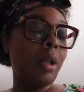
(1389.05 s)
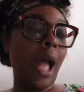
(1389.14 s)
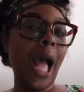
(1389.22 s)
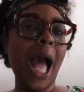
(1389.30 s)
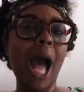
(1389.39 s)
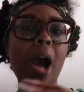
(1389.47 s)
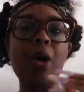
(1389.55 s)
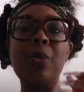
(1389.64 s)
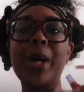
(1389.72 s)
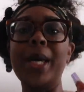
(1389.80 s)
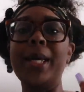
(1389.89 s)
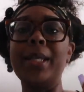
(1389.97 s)
I
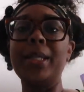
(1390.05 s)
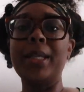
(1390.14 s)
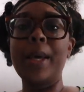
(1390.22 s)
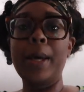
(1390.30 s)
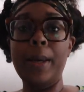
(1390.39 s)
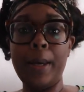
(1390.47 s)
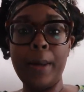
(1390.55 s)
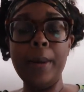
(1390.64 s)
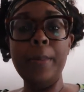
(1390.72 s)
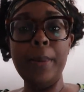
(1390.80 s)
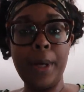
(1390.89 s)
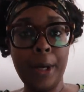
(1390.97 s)
always
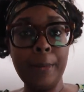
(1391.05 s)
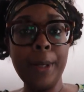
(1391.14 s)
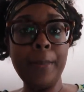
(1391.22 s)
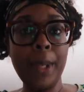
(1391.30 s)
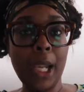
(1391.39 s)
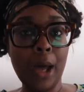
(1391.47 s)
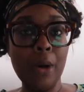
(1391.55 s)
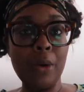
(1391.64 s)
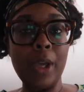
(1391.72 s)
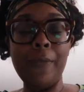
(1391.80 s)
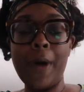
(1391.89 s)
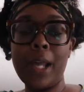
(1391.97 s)
comment below
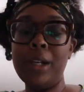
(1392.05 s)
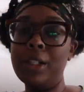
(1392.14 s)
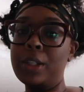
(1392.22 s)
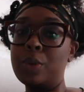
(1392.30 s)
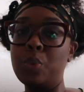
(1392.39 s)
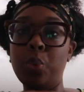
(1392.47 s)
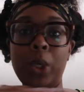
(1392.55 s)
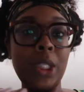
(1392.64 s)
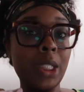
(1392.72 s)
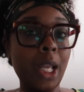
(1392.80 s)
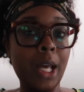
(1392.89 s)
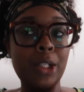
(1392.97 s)
if I don't just
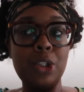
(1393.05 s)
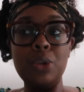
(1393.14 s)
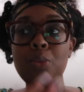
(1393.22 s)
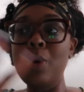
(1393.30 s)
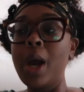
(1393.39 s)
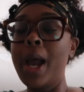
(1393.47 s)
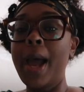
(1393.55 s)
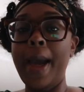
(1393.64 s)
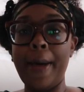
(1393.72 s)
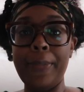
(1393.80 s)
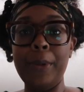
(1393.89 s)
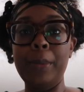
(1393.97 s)
reached out you
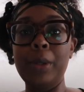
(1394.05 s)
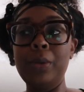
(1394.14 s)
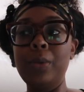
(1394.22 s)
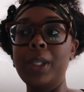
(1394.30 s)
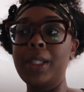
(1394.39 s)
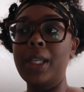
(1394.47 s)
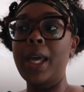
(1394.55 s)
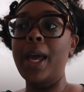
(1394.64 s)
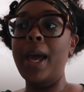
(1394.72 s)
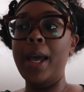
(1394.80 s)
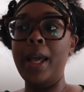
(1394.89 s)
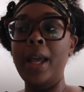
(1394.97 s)
out the blue and said,
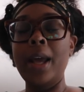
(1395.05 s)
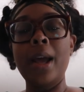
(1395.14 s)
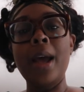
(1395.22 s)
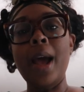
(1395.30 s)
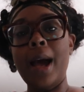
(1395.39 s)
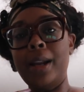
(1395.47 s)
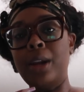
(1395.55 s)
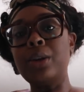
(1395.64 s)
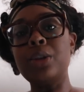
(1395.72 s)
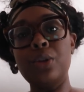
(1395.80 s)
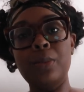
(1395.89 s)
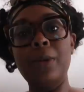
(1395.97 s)
hey, I
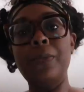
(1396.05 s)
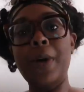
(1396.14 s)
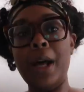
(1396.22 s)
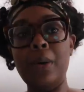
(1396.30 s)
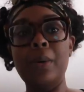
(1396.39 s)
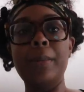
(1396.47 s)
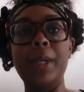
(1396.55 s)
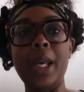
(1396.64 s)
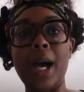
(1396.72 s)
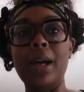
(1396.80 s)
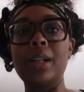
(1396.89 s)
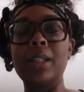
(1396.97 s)
notice you be following me
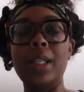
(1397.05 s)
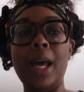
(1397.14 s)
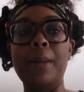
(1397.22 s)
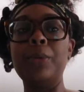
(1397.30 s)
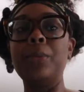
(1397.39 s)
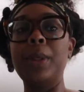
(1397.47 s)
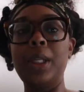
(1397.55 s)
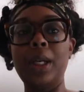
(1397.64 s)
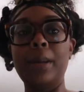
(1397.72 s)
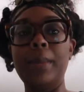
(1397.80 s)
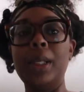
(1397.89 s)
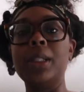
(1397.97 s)
all the time. You be
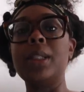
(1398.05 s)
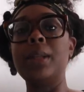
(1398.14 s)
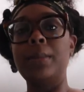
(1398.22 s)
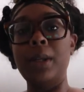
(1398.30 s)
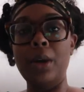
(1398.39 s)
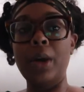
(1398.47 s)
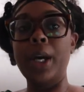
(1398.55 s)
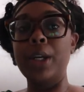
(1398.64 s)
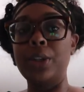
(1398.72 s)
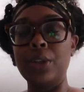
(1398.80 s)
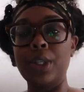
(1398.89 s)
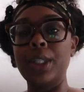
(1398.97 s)
coming, send me your
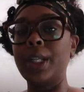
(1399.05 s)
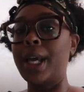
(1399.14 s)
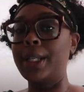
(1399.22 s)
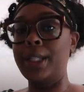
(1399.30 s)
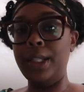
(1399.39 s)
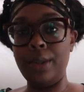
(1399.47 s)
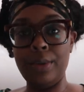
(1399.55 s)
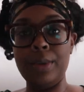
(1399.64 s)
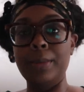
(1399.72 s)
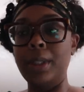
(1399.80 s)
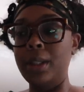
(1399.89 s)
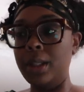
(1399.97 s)
address, and I send you
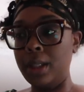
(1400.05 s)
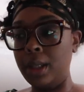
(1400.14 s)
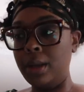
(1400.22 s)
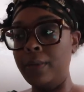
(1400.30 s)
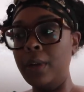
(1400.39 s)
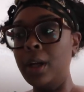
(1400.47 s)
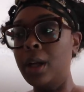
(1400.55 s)
some good stuff.